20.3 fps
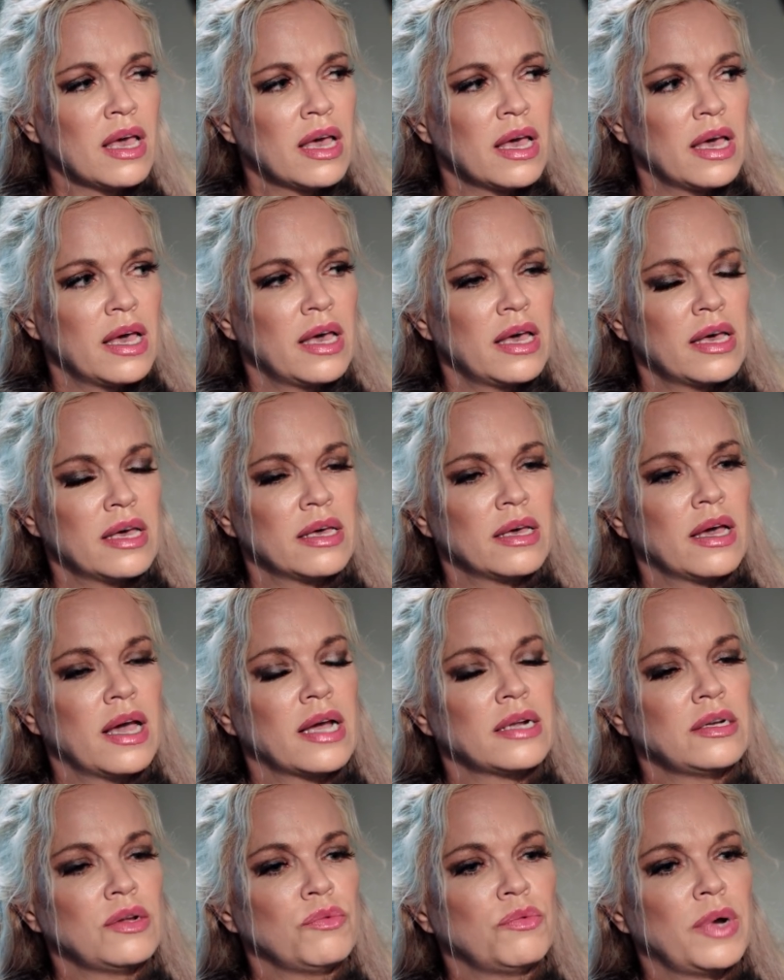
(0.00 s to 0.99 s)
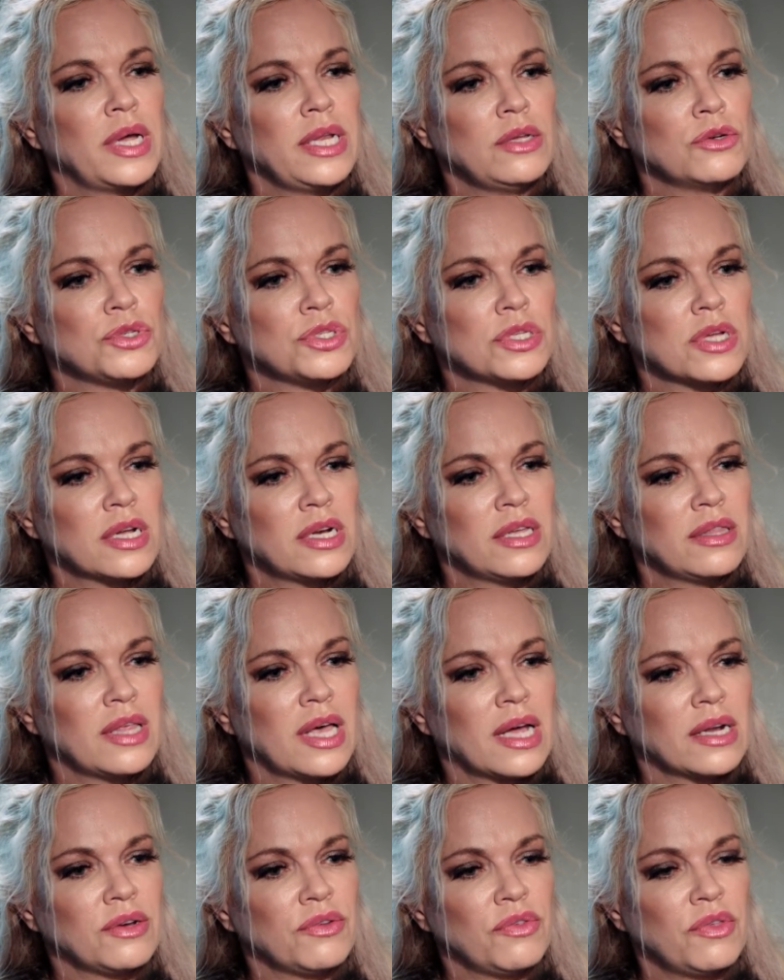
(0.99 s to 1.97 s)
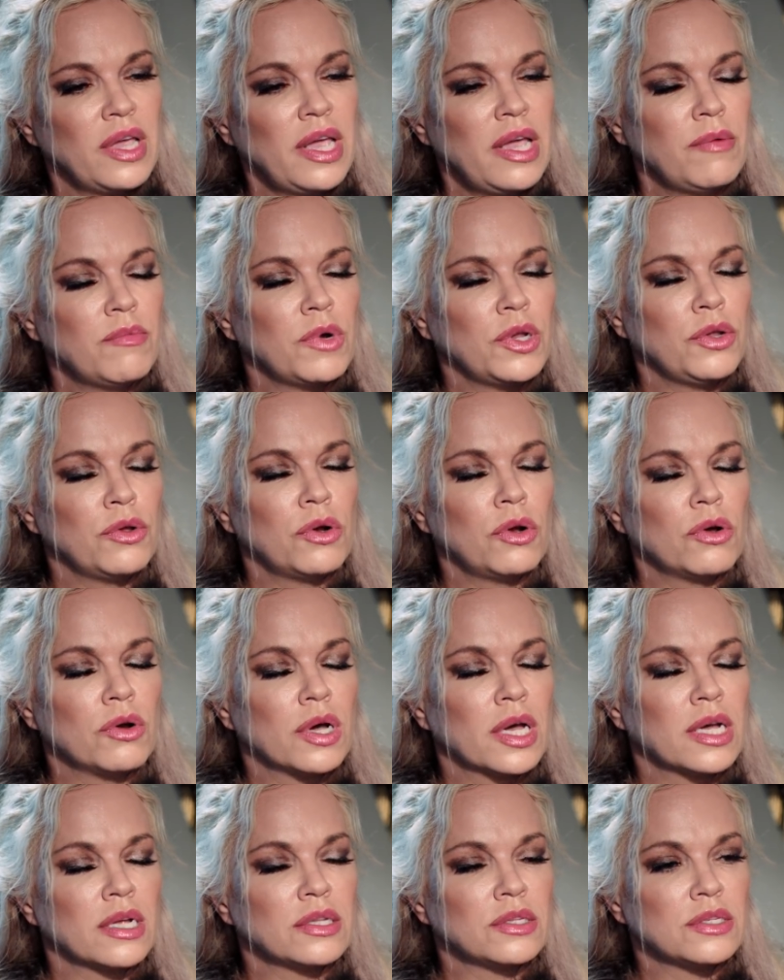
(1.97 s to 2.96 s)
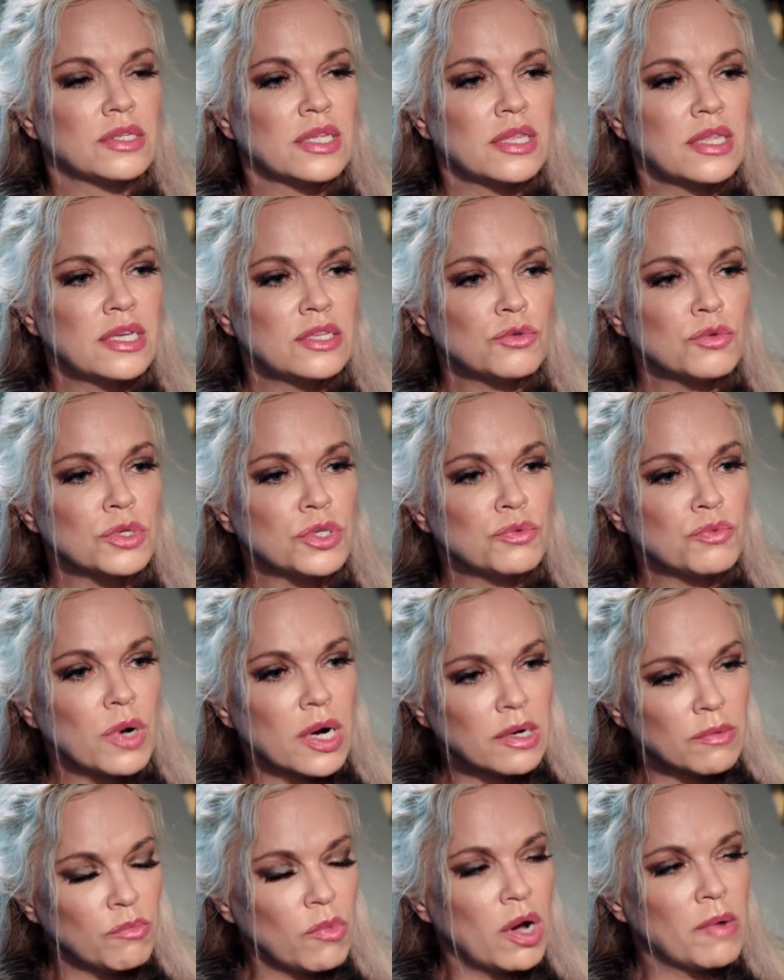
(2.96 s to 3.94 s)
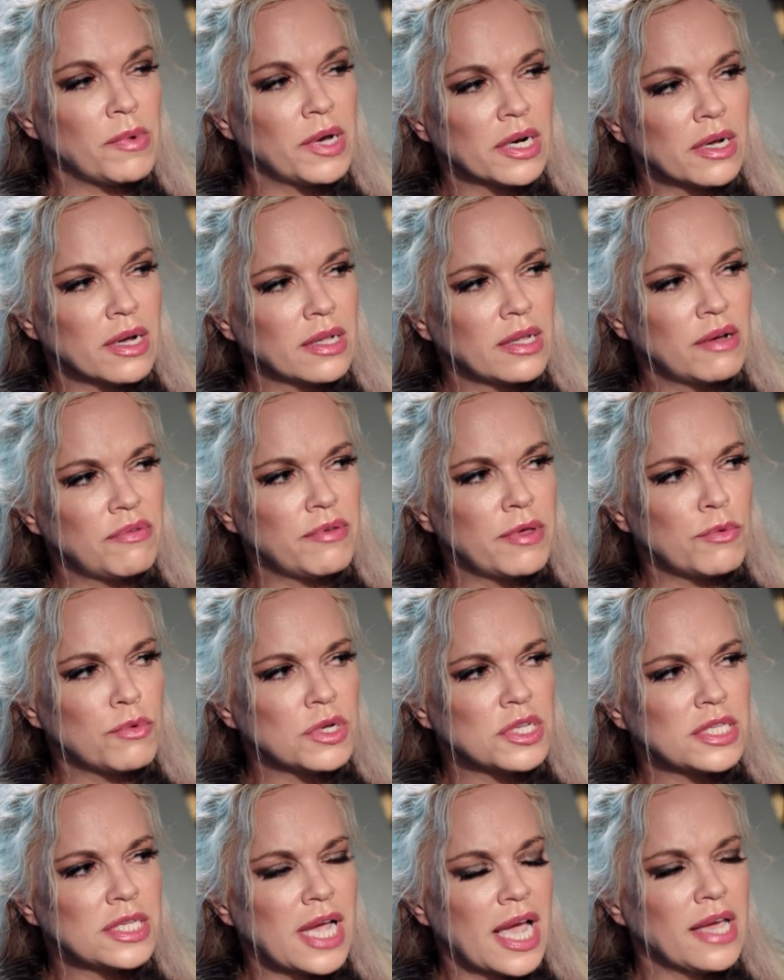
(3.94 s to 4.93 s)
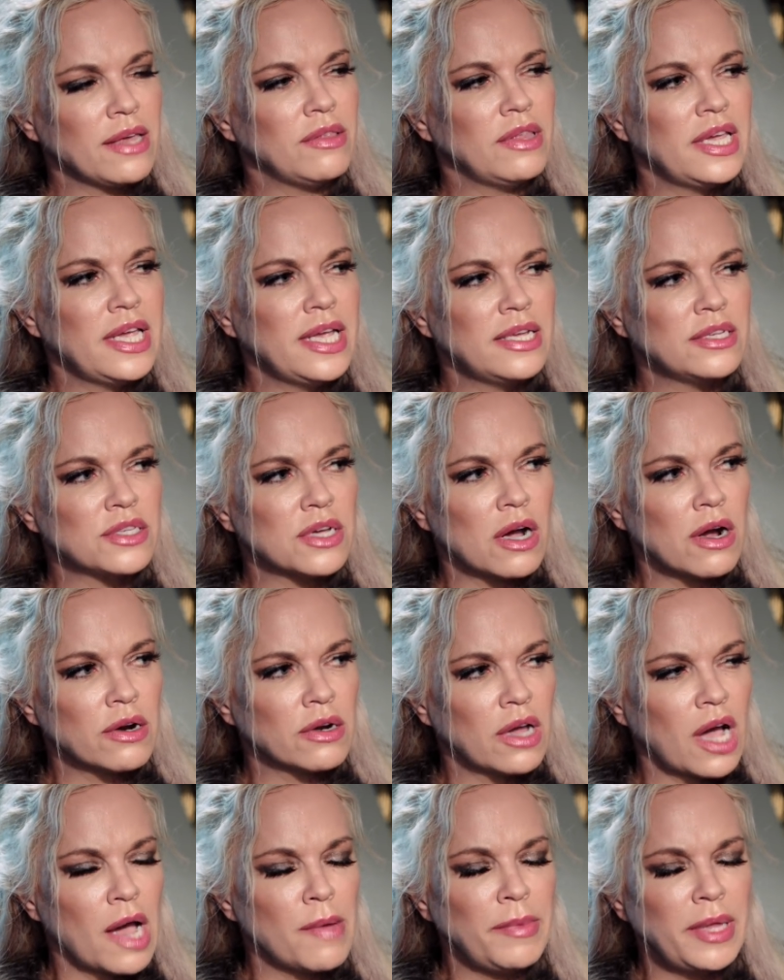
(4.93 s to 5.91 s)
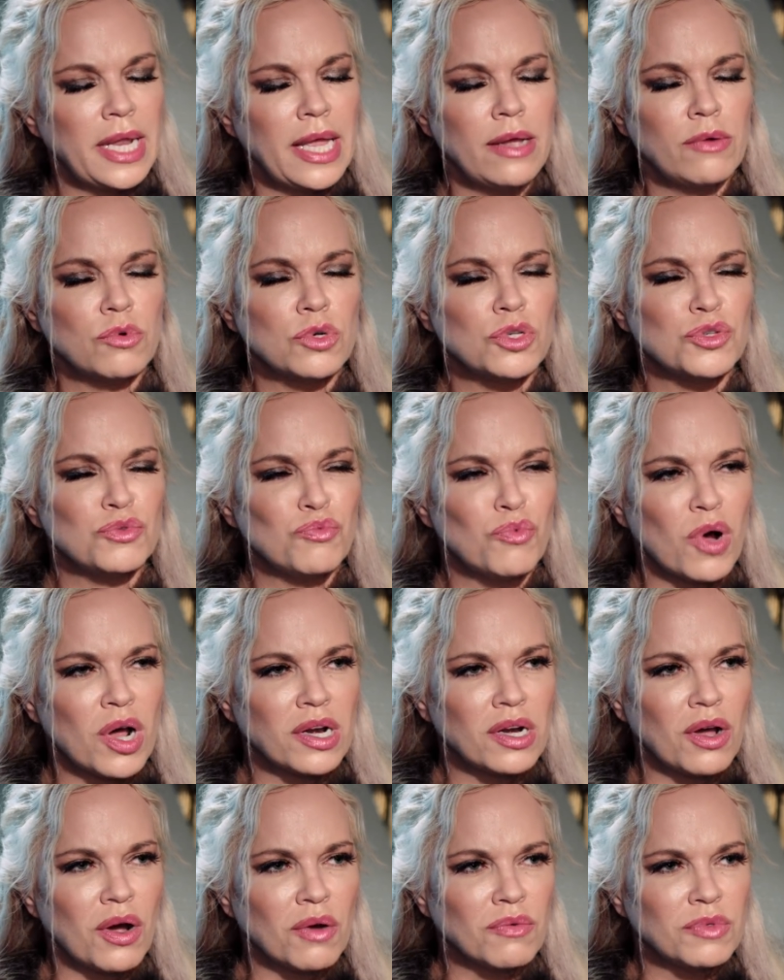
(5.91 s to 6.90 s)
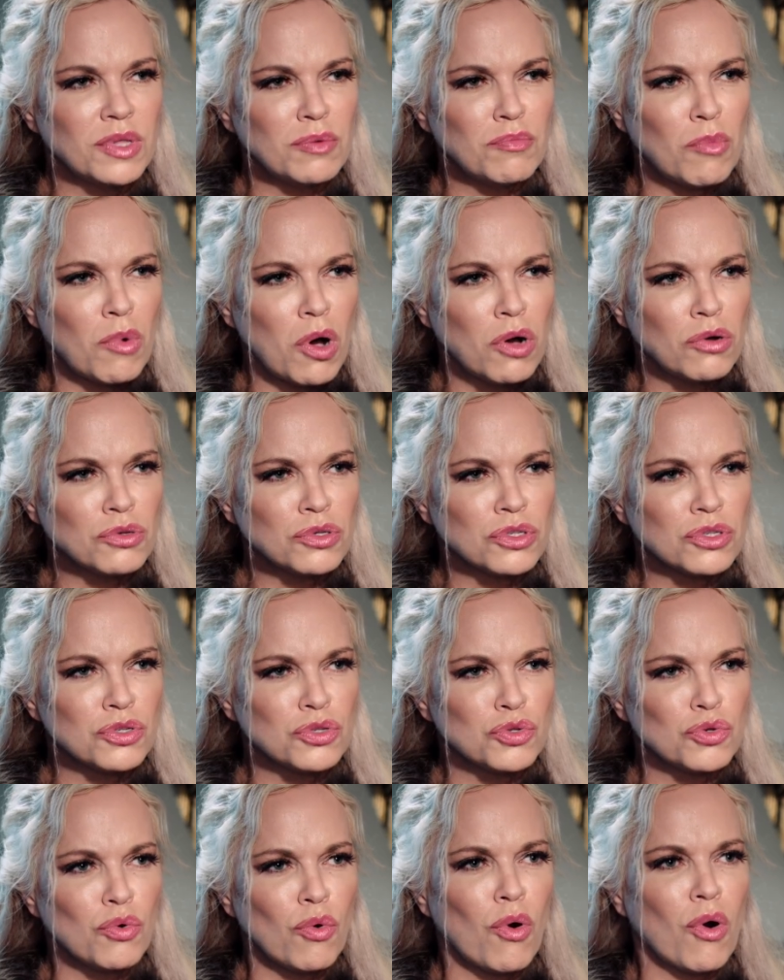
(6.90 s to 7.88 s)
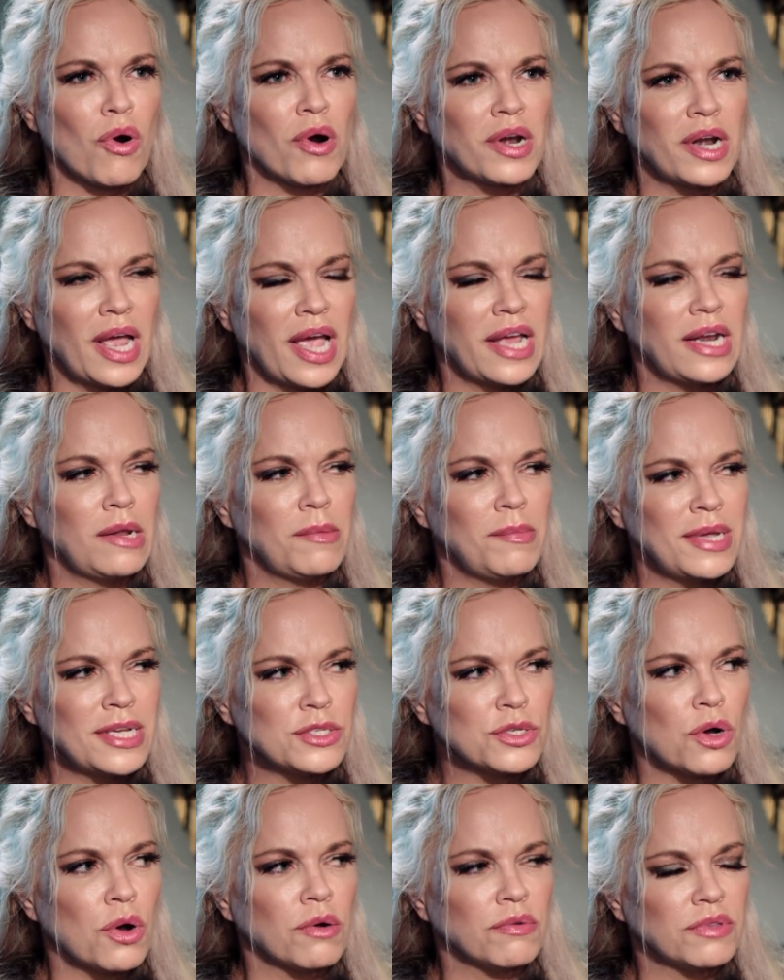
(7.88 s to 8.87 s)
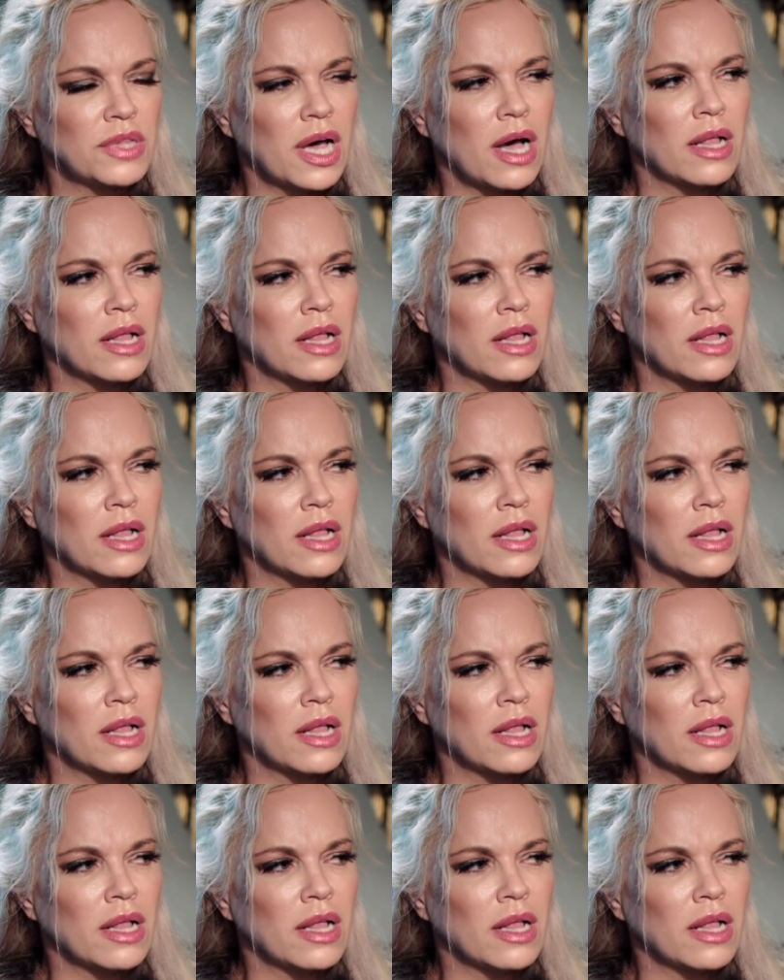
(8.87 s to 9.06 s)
And when you study that theme, when you look at, this was what Muammar Gaddafi was saying, these are not, I mean, he was one of the most sworn enemies of the